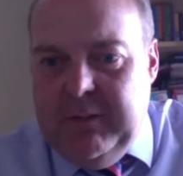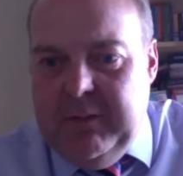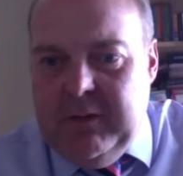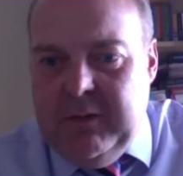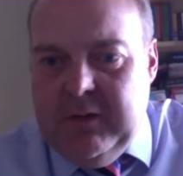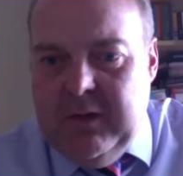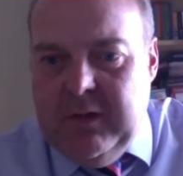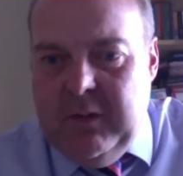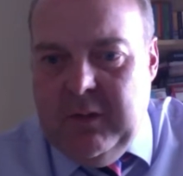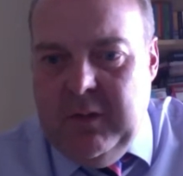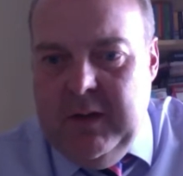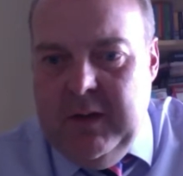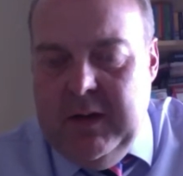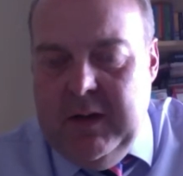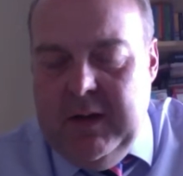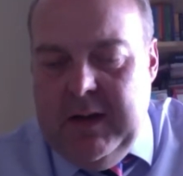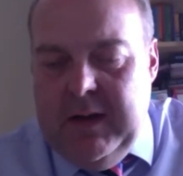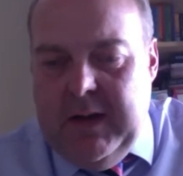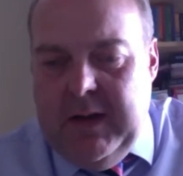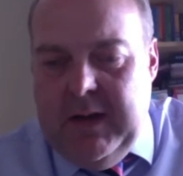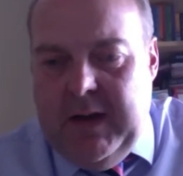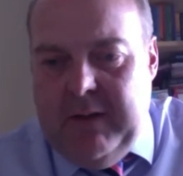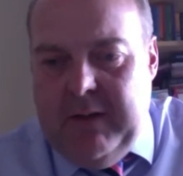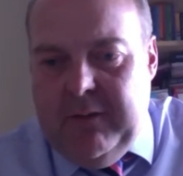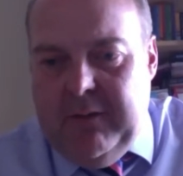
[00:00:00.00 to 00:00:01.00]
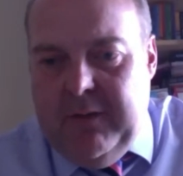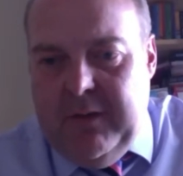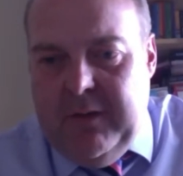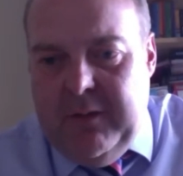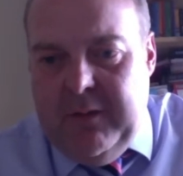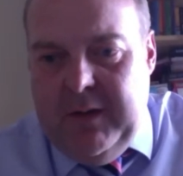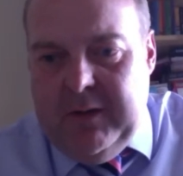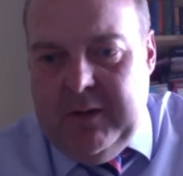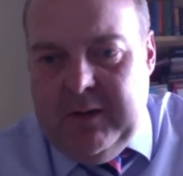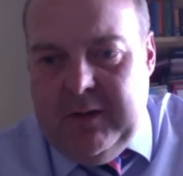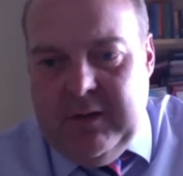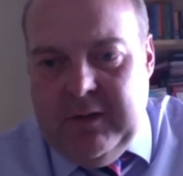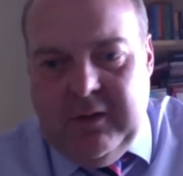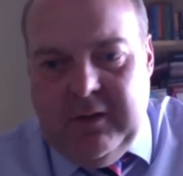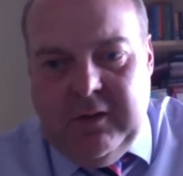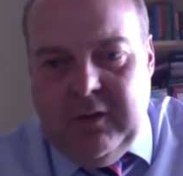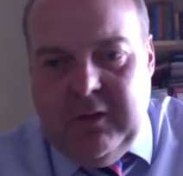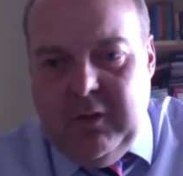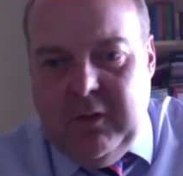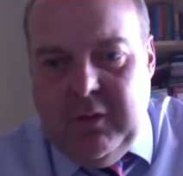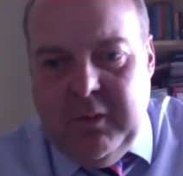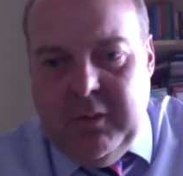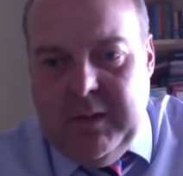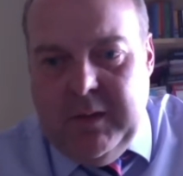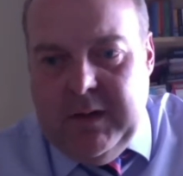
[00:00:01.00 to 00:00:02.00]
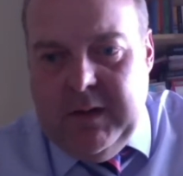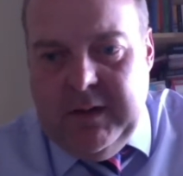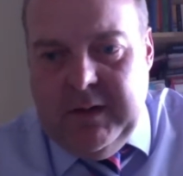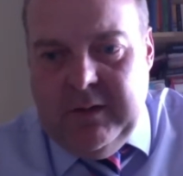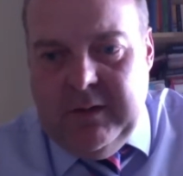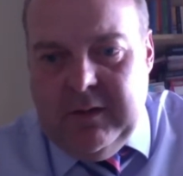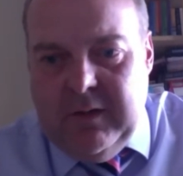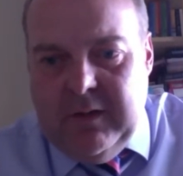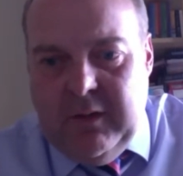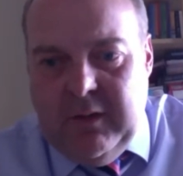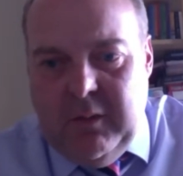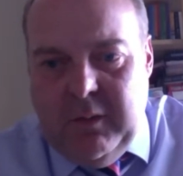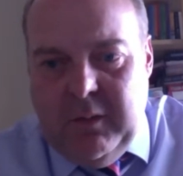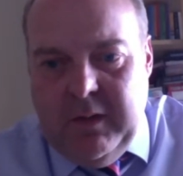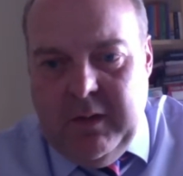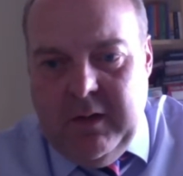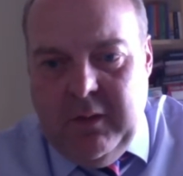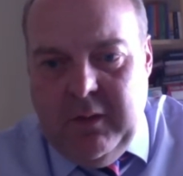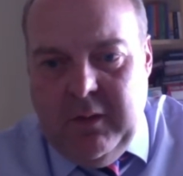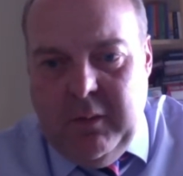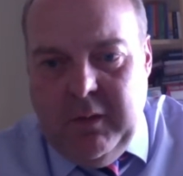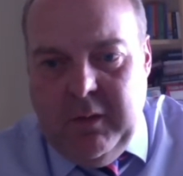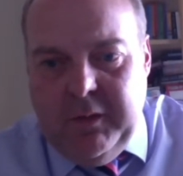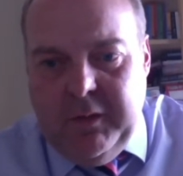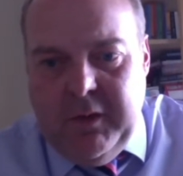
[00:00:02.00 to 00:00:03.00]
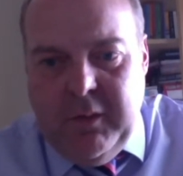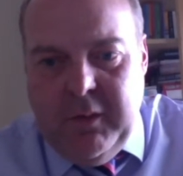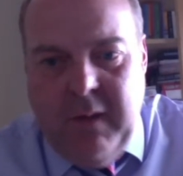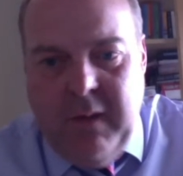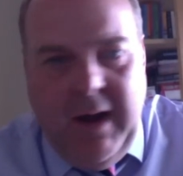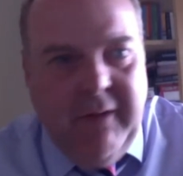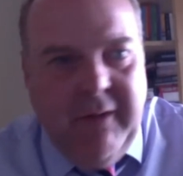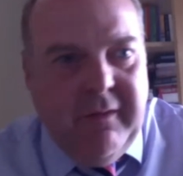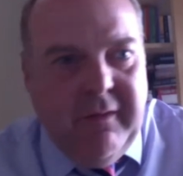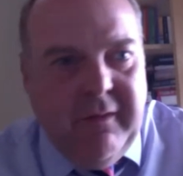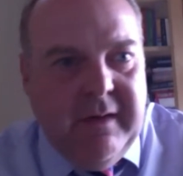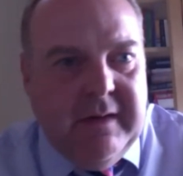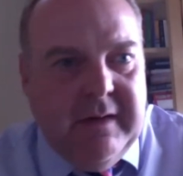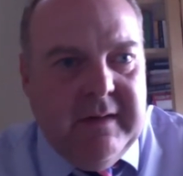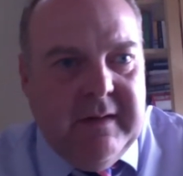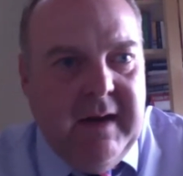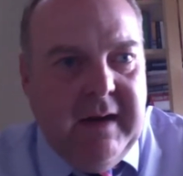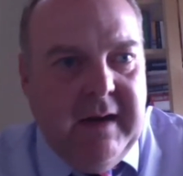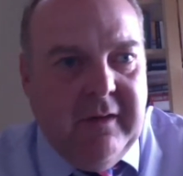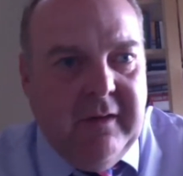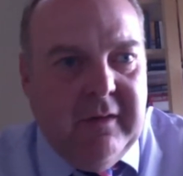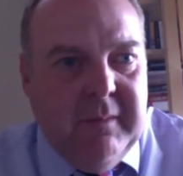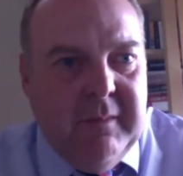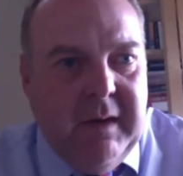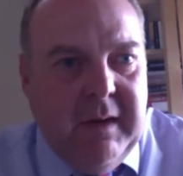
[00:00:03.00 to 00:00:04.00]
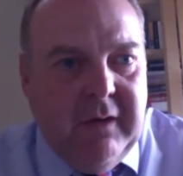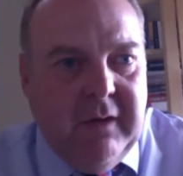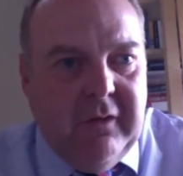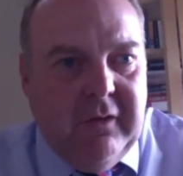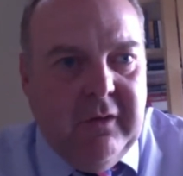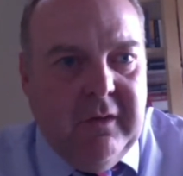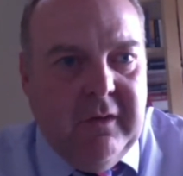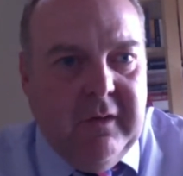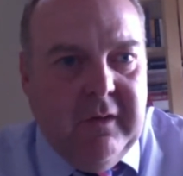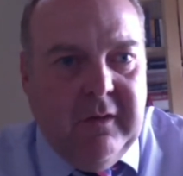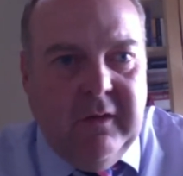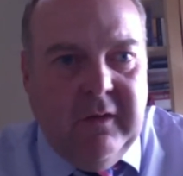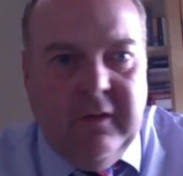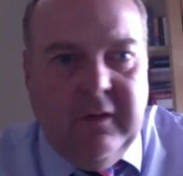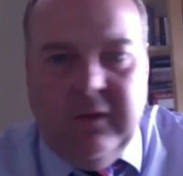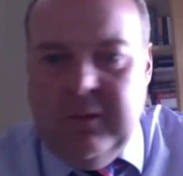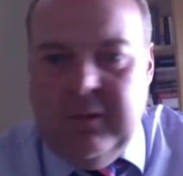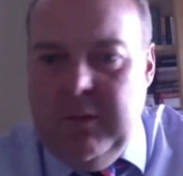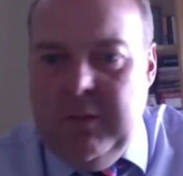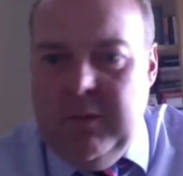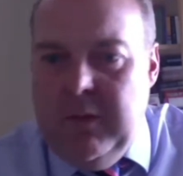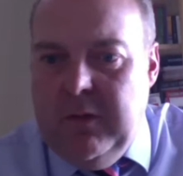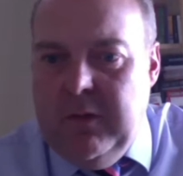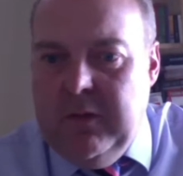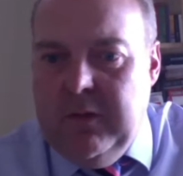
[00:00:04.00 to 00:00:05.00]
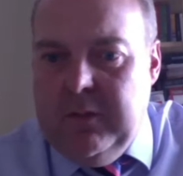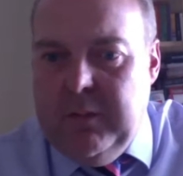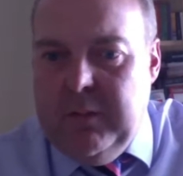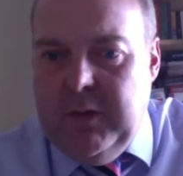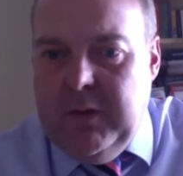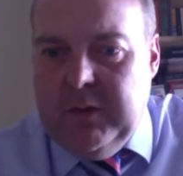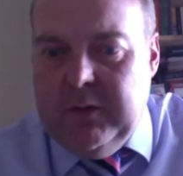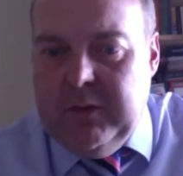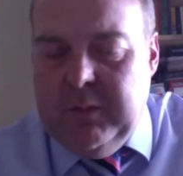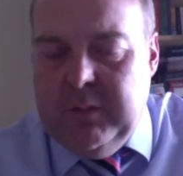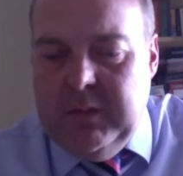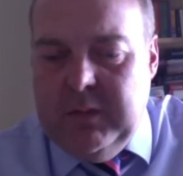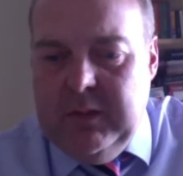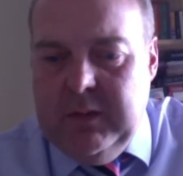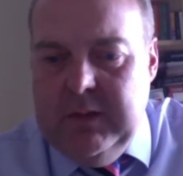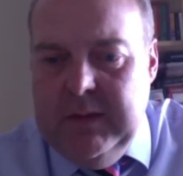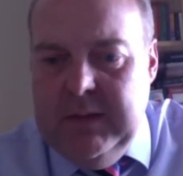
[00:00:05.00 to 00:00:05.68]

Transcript: So, and for the rest of the school, really. So, you know, we'll do whatever it takes to make sure it's as smooth as possible.